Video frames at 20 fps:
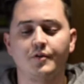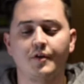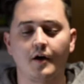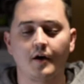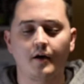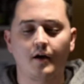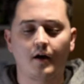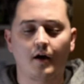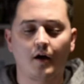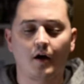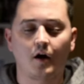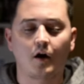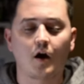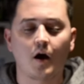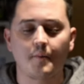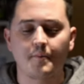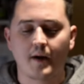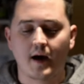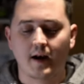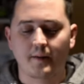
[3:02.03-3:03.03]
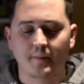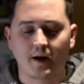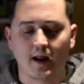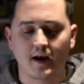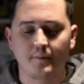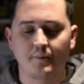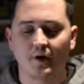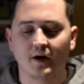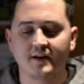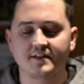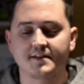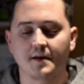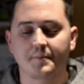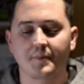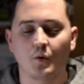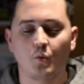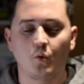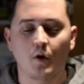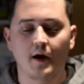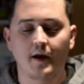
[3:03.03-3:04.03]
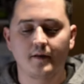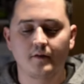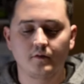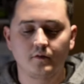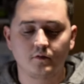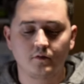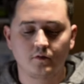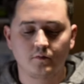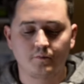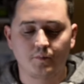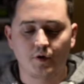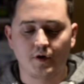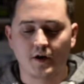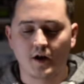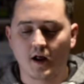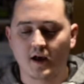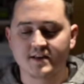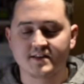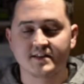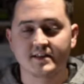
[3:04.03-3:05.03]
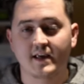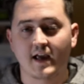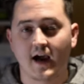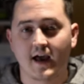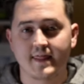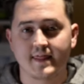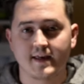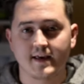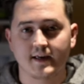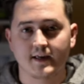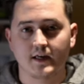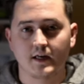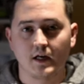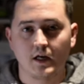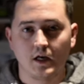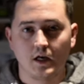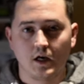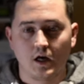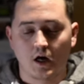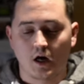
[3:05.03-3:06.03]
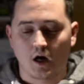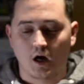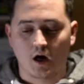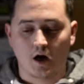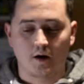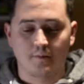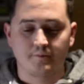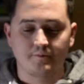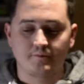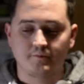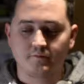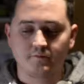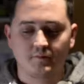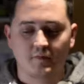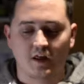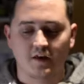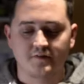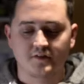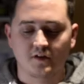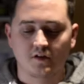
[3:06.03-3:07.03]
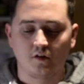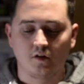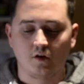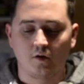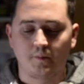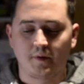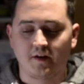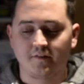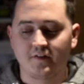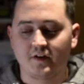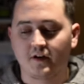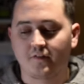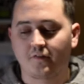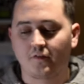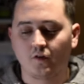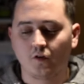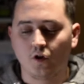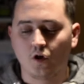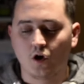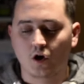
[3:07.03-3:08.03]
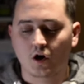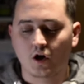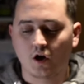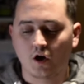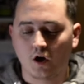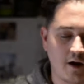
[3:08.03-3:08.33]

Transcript: The gum bottom kind of breaks up the white pretty nicely, I think. Gives it a little bit of a different look.